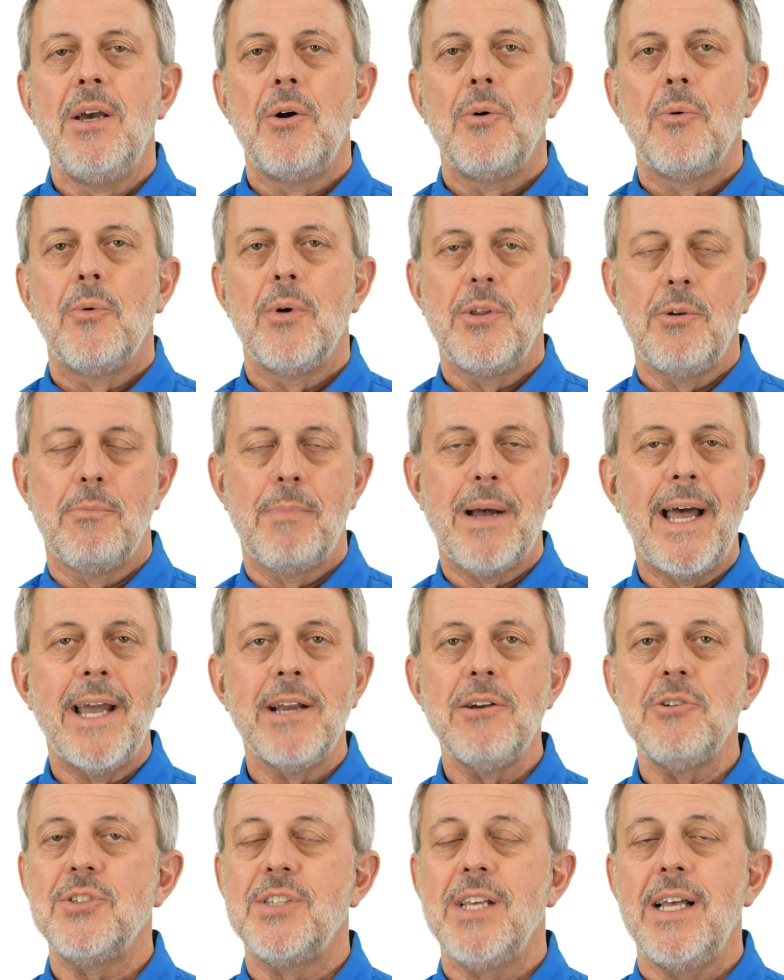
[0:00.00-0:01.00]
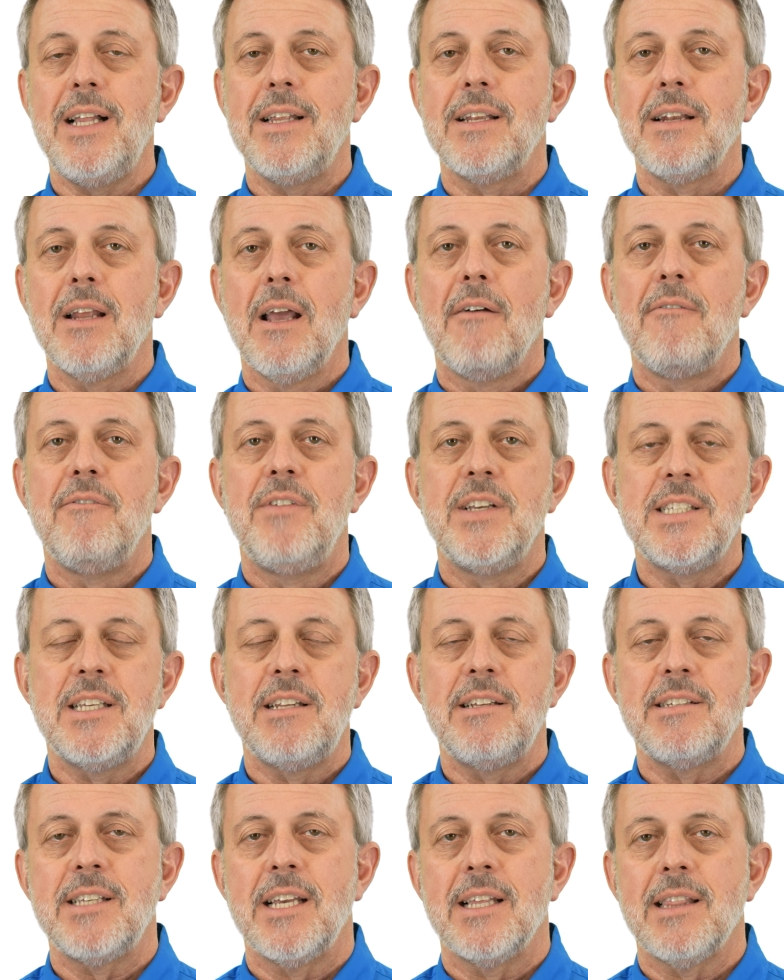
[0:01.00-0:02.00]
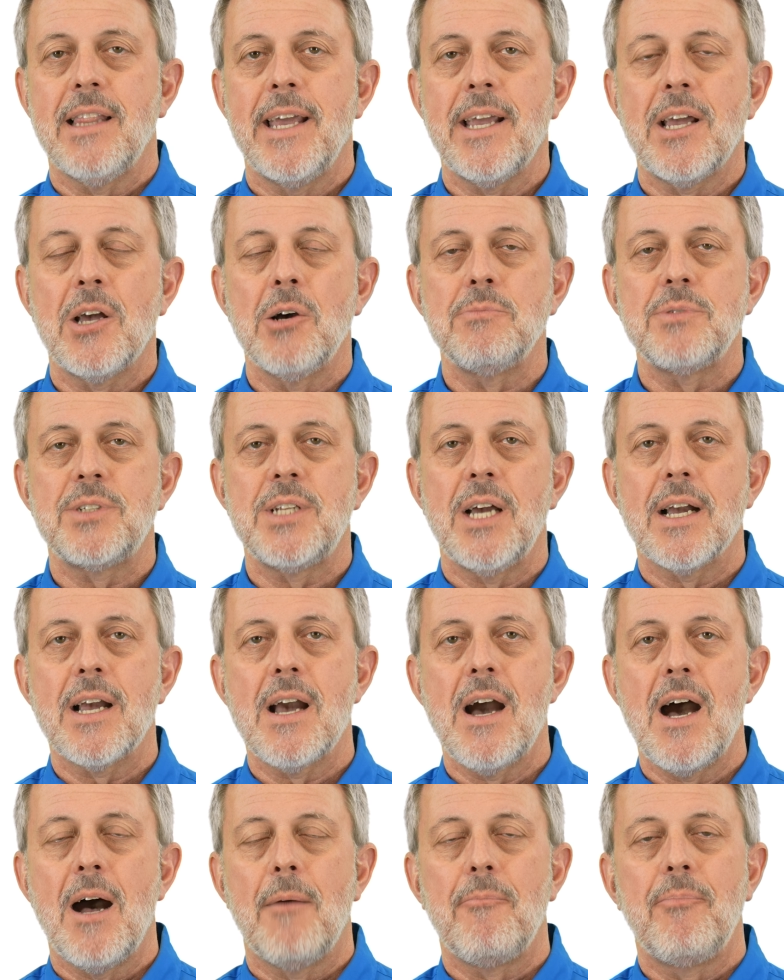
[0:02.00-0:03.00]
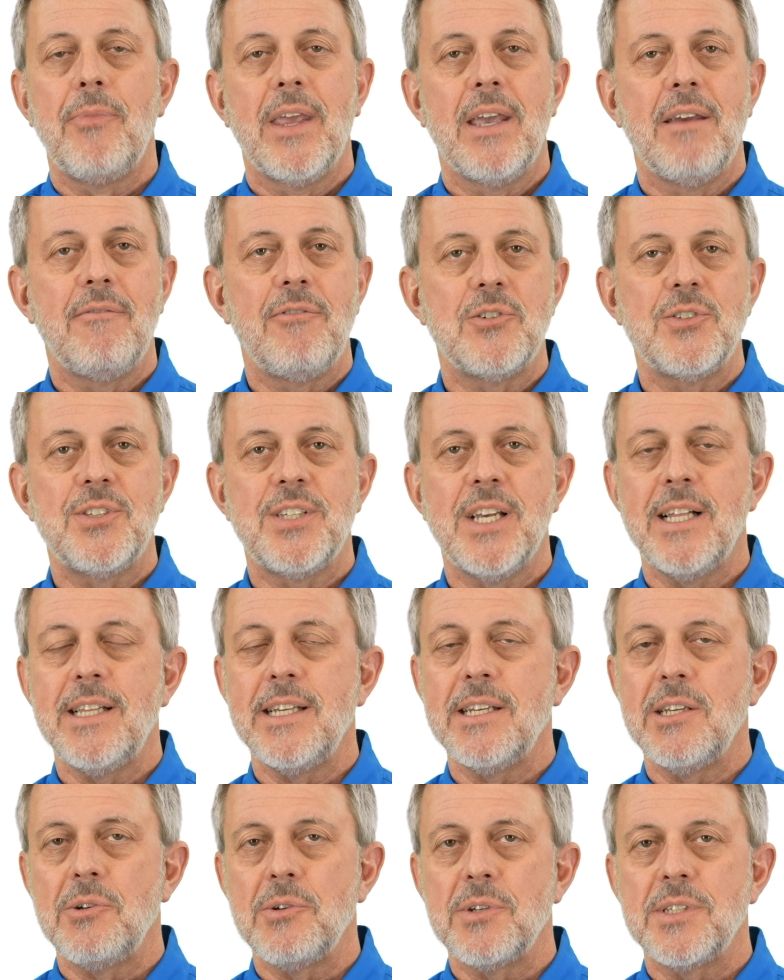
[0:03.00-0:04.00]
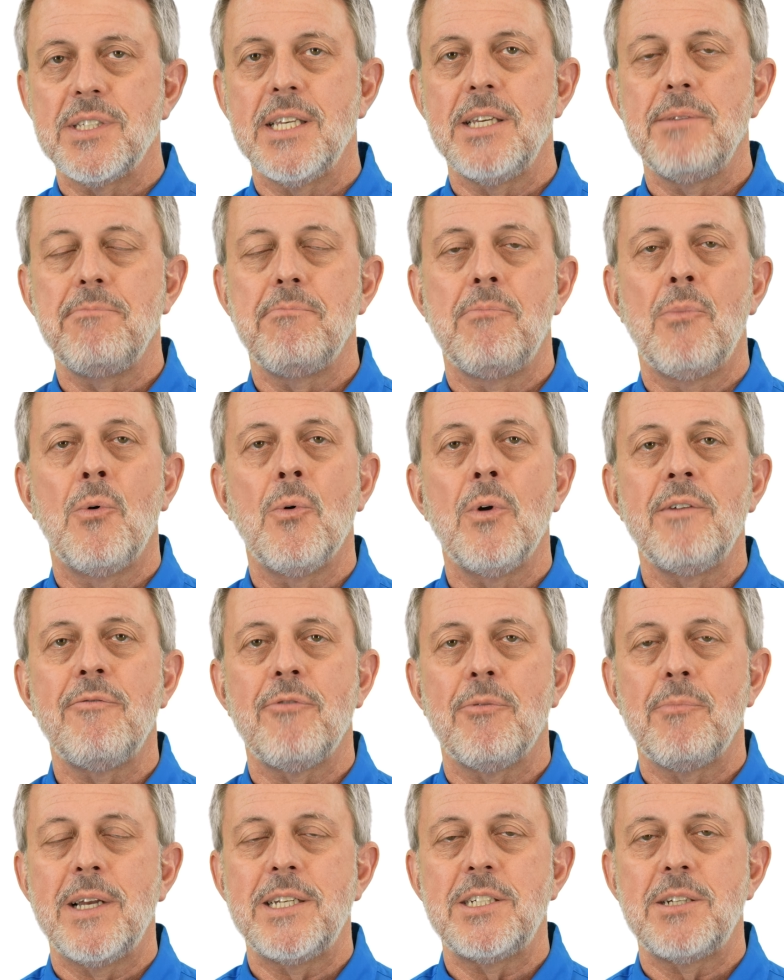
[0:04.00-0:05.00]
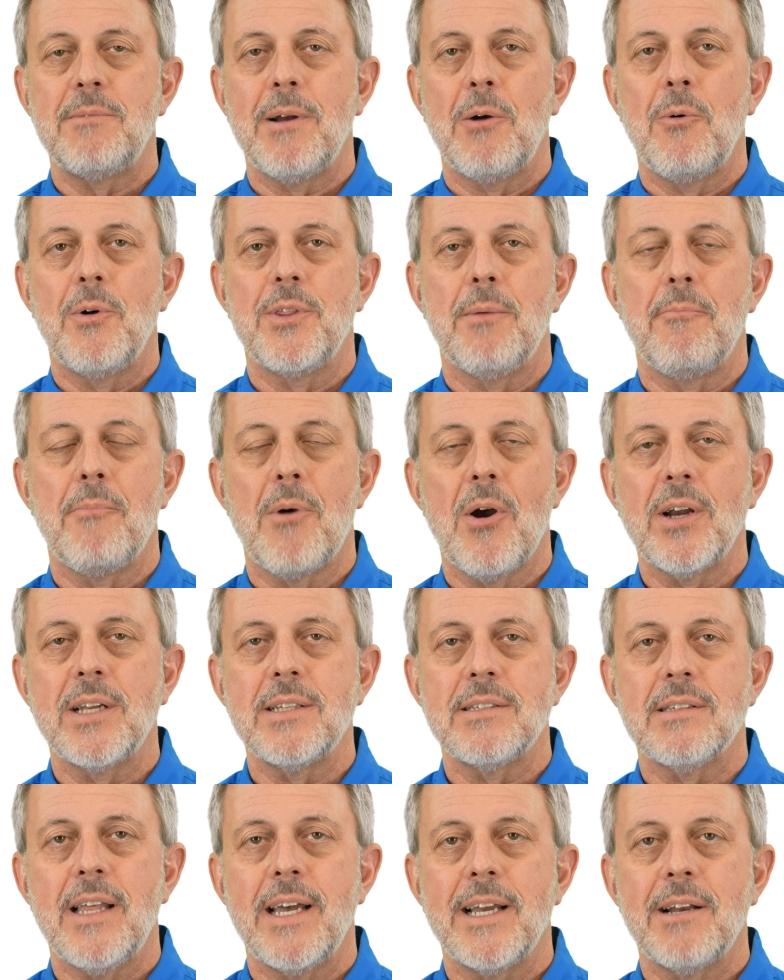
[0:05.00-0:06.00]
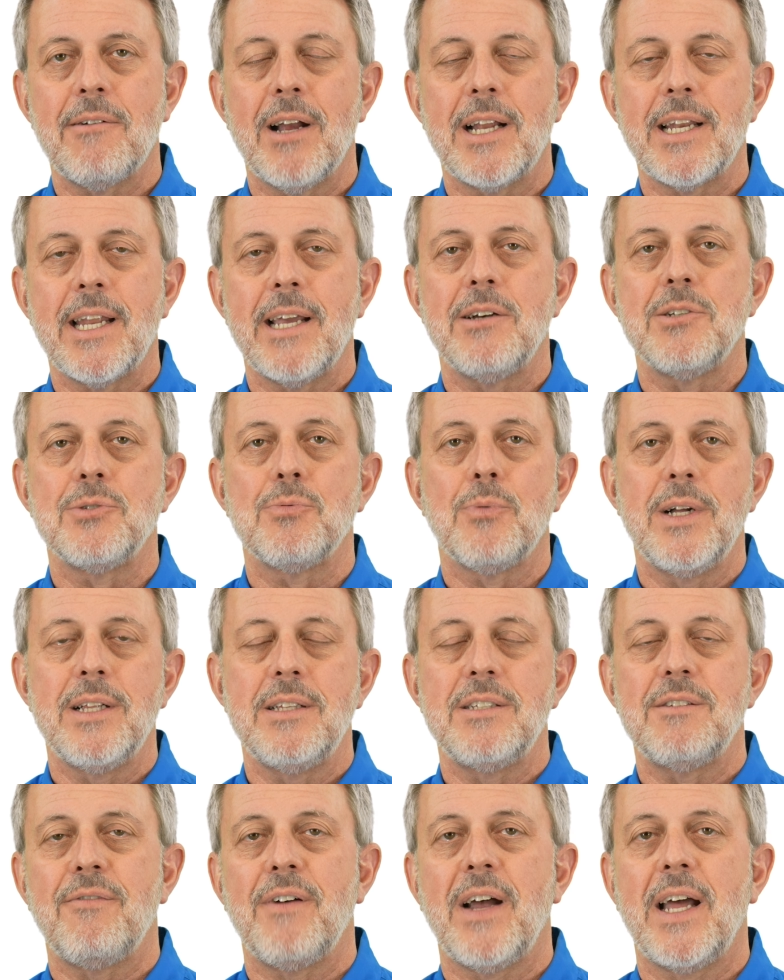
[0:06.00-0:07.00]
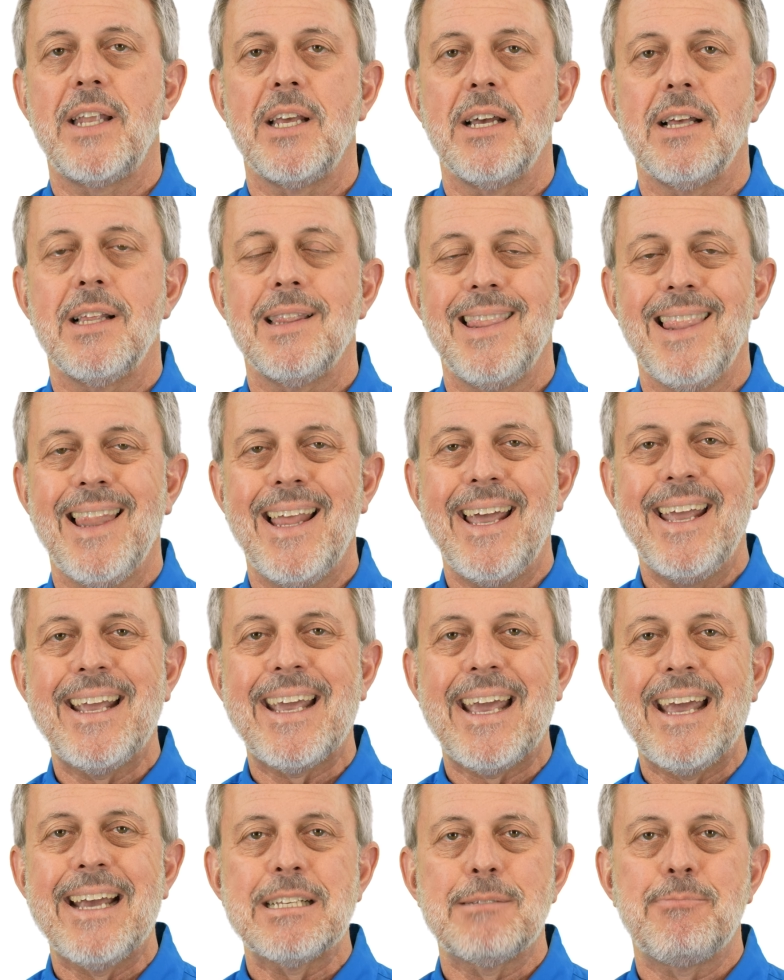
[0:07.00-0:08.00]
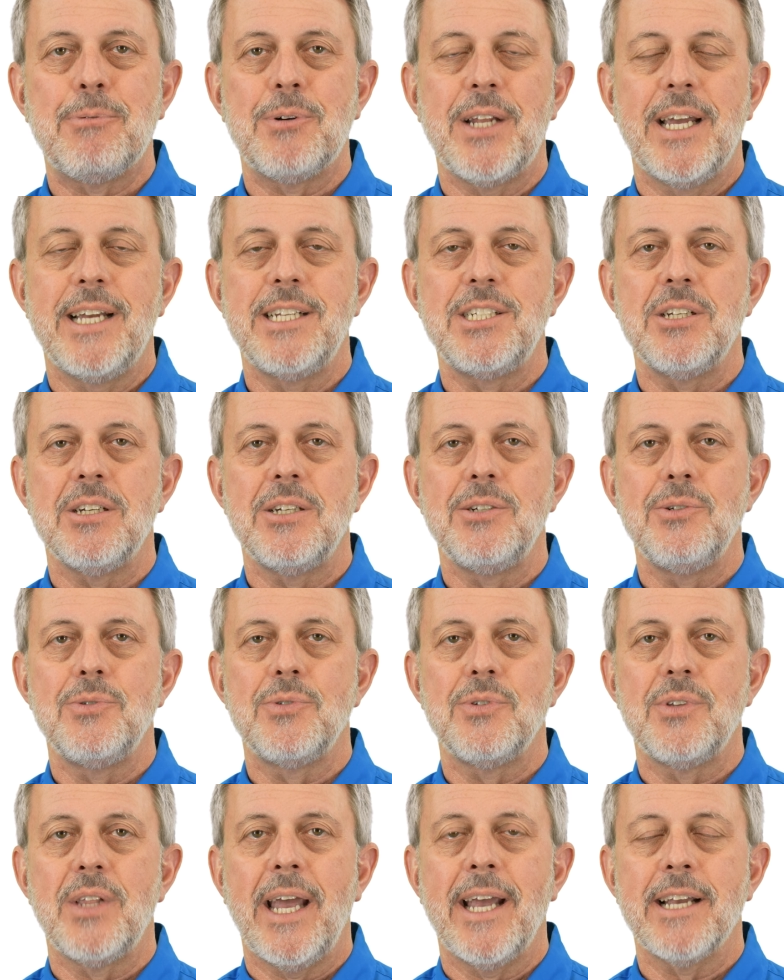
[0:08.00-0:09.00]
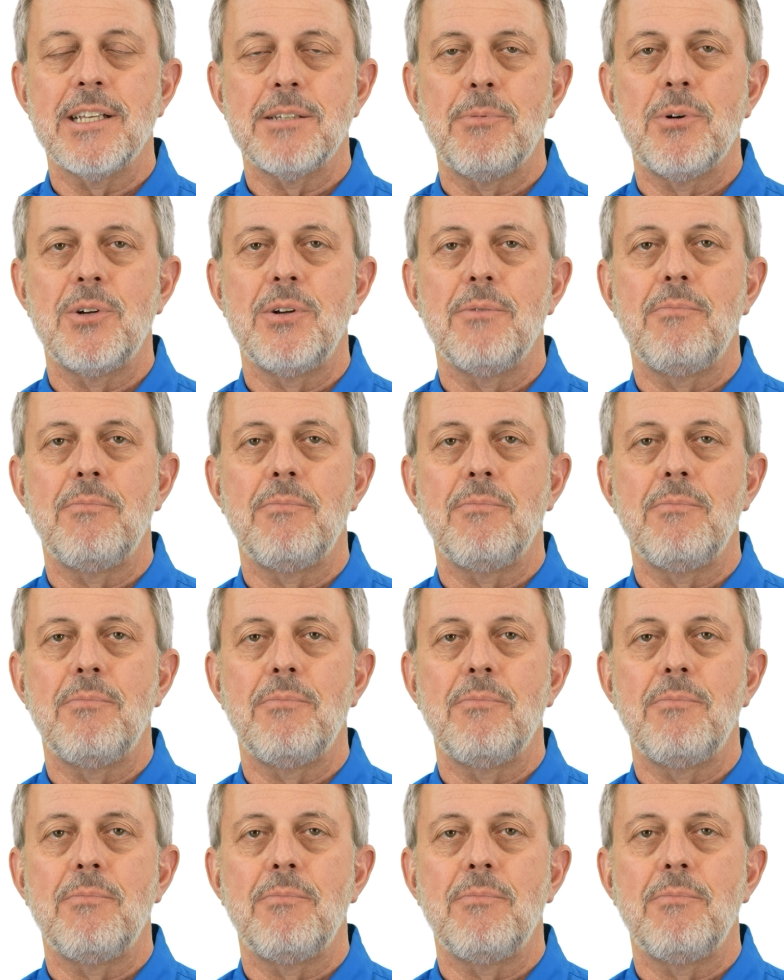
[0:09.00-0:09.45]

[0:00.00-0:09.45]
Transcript: Whether you're buying or selling, visit us at lakehomes.com. If you're selling, you can see more information about what the market's like right now, as well as find a lake expert agent who's the expert of